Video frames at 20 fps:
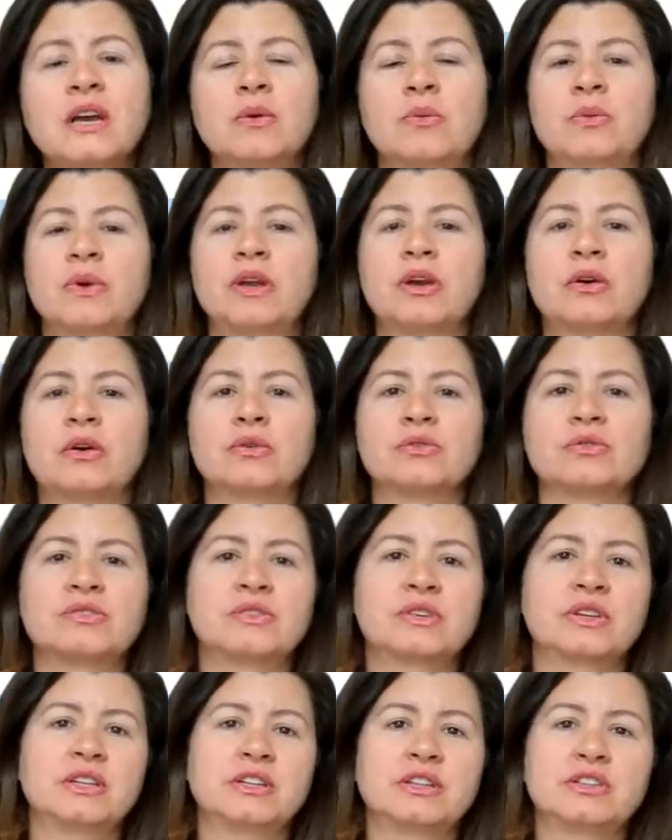We are
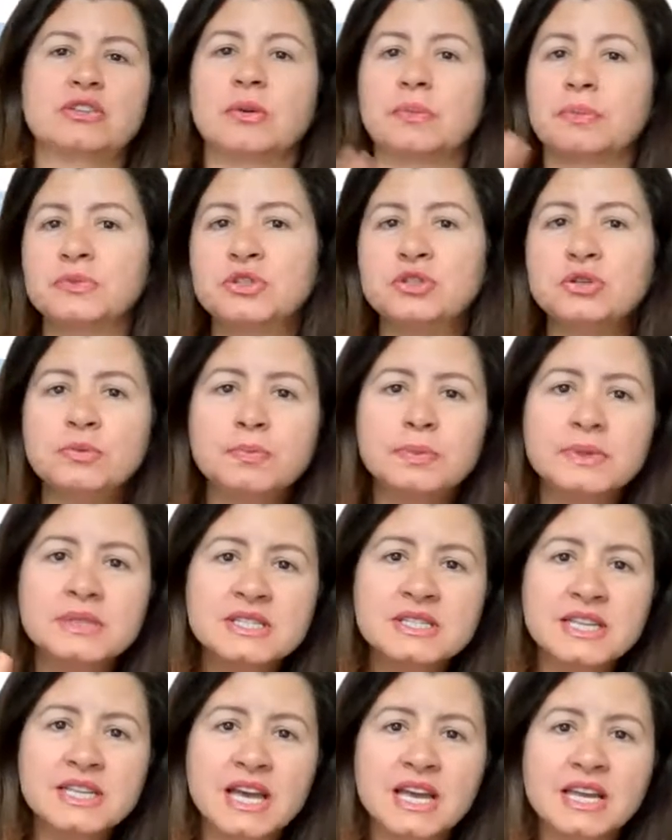also in the top
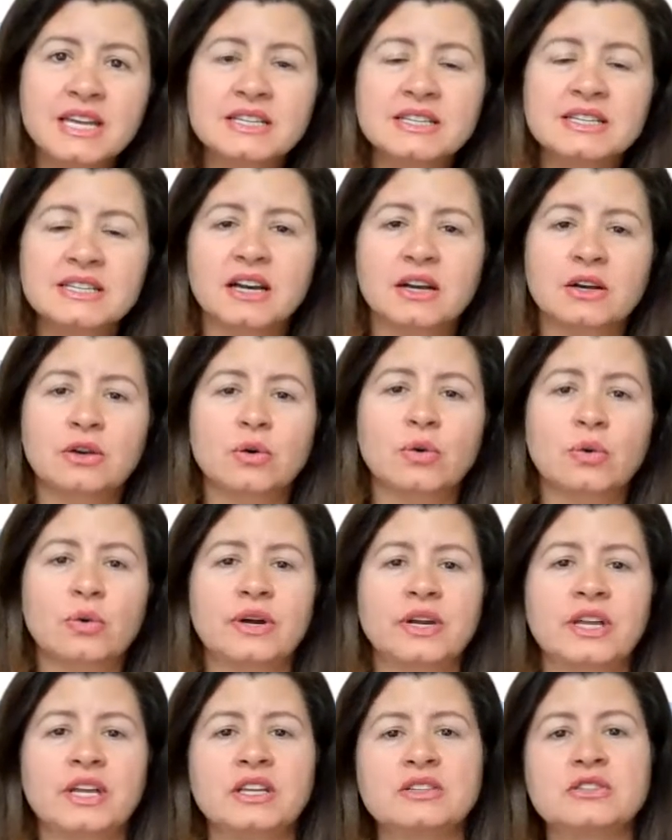2%
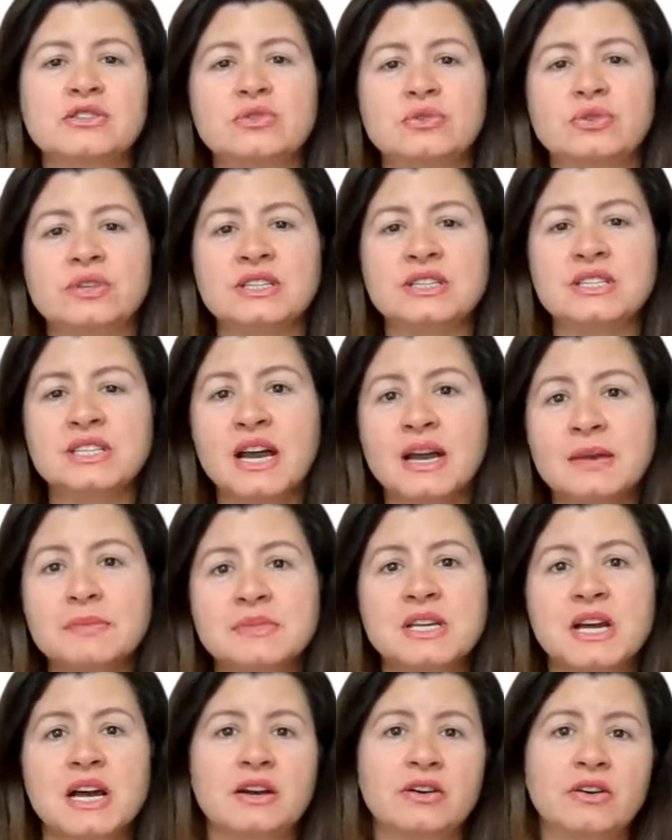according to the
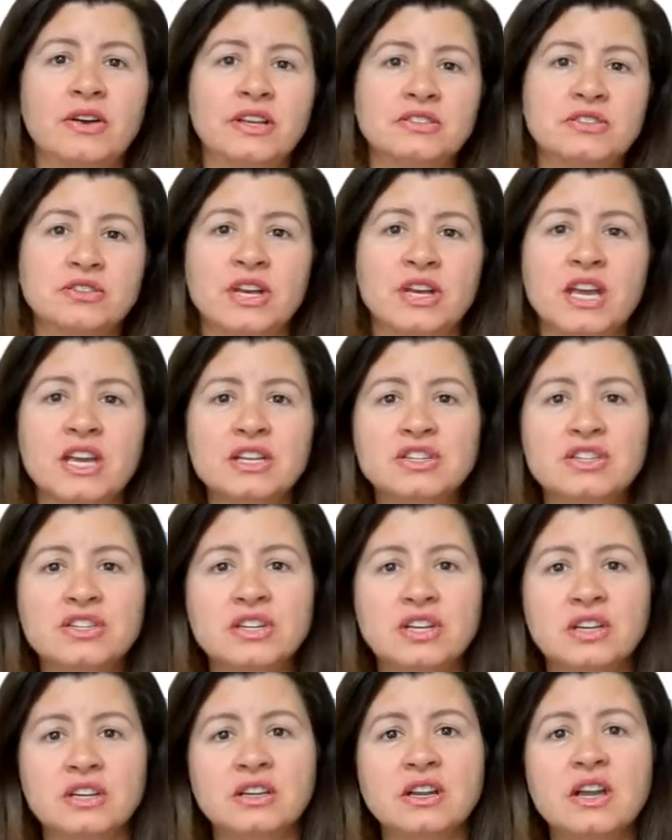Times Higher
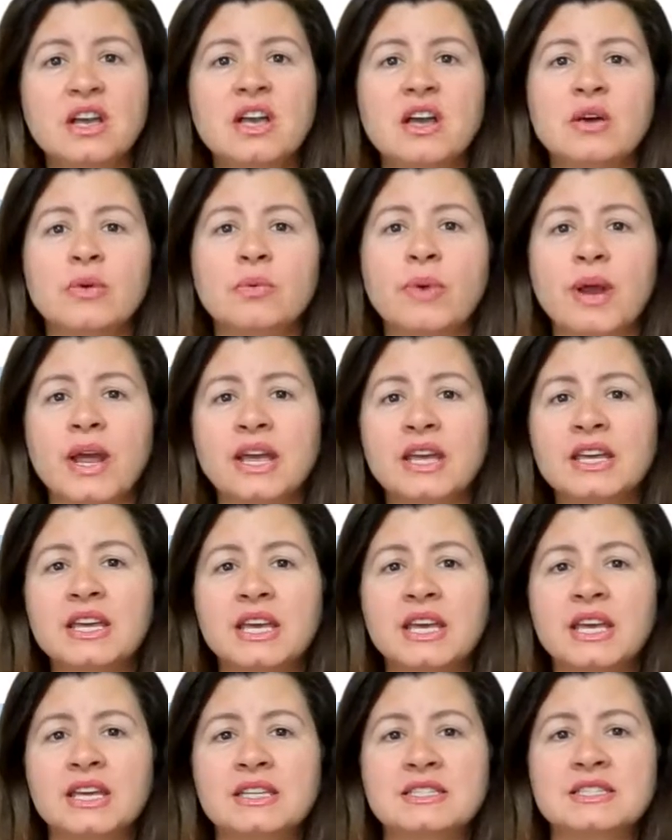Education
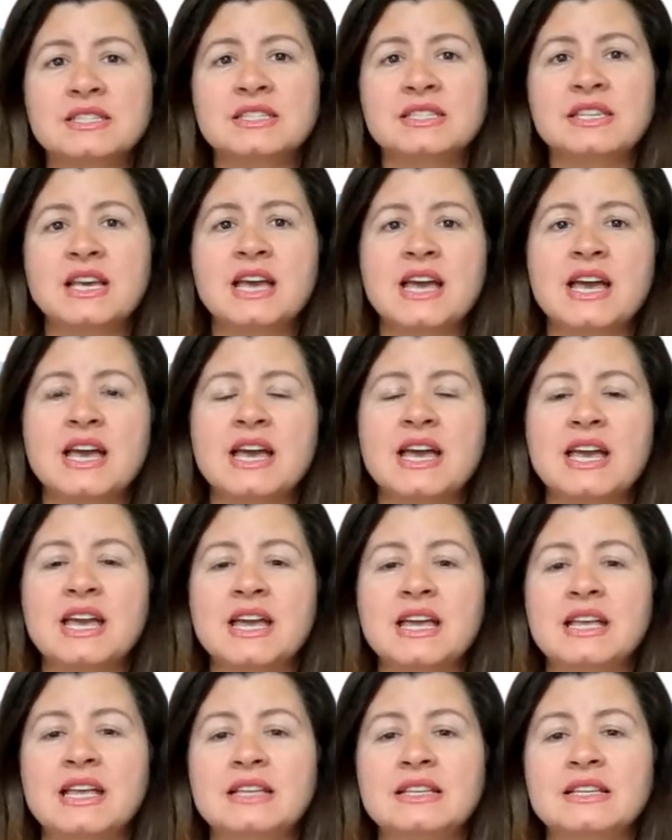rankings,
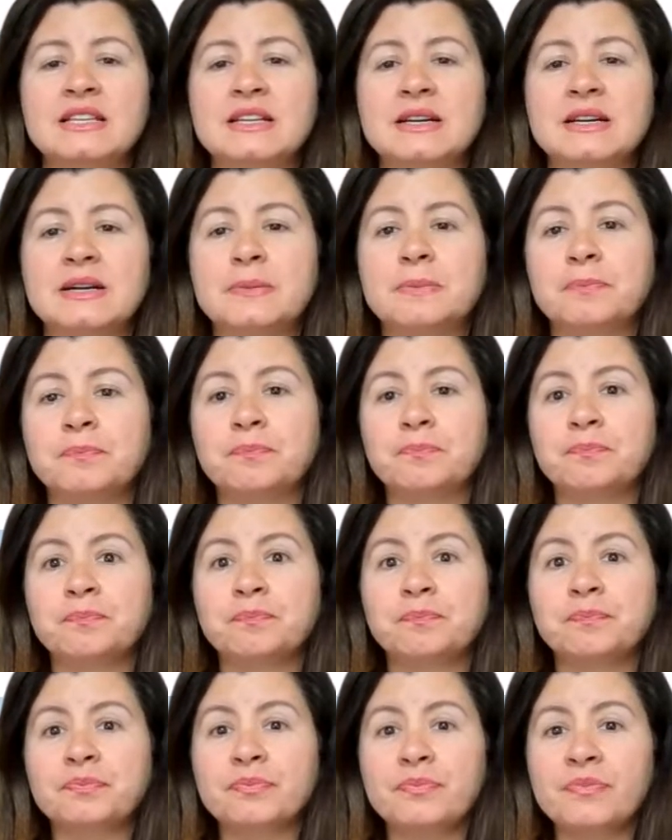and
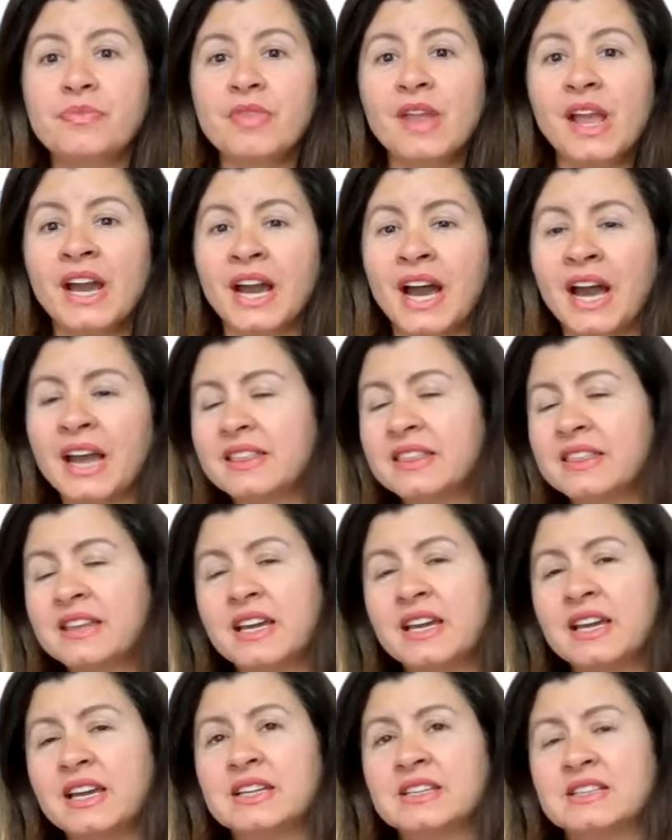I
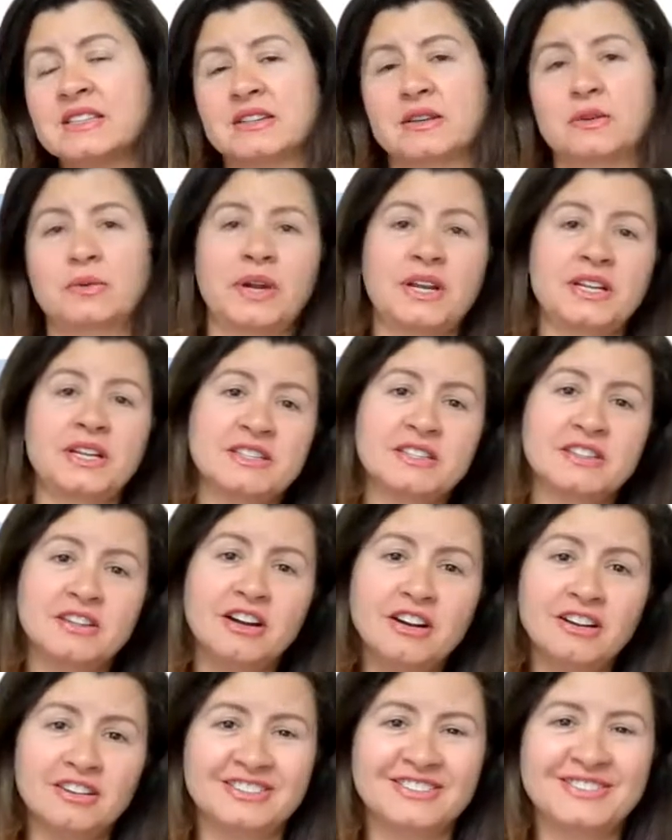think it's a great
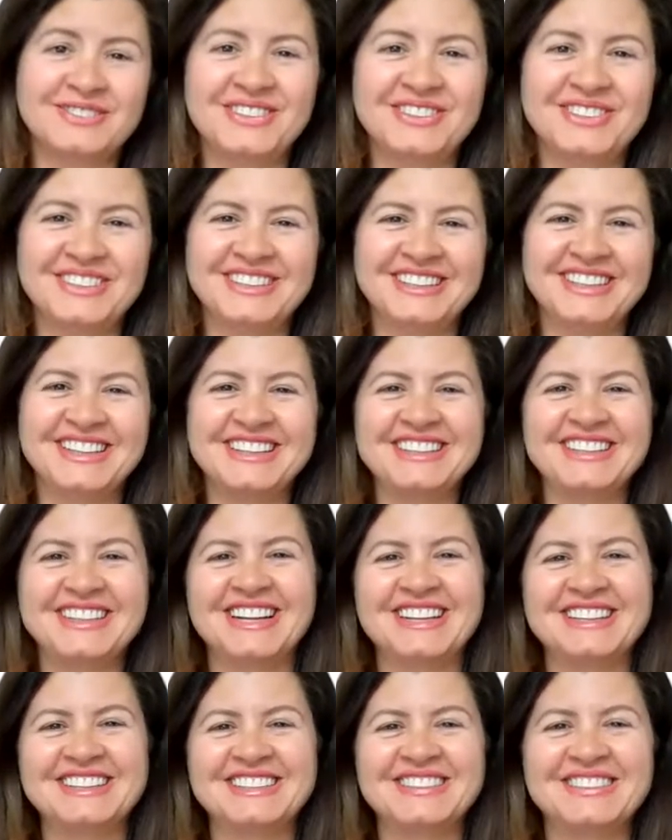start for a
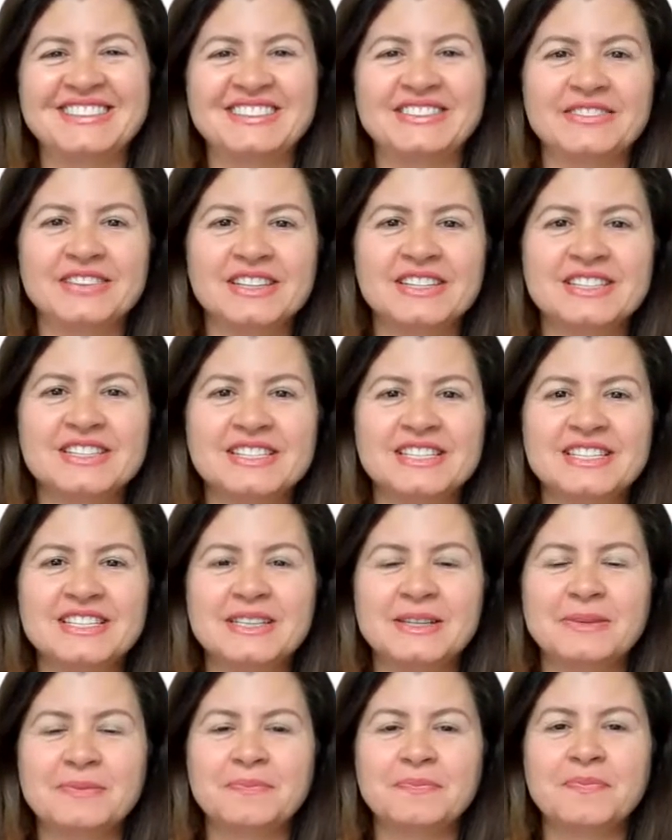young
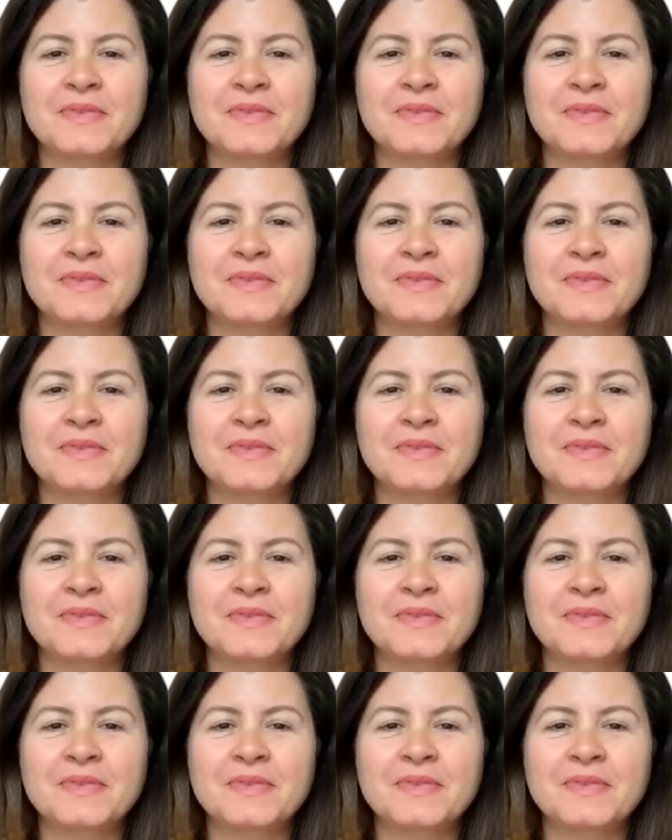university.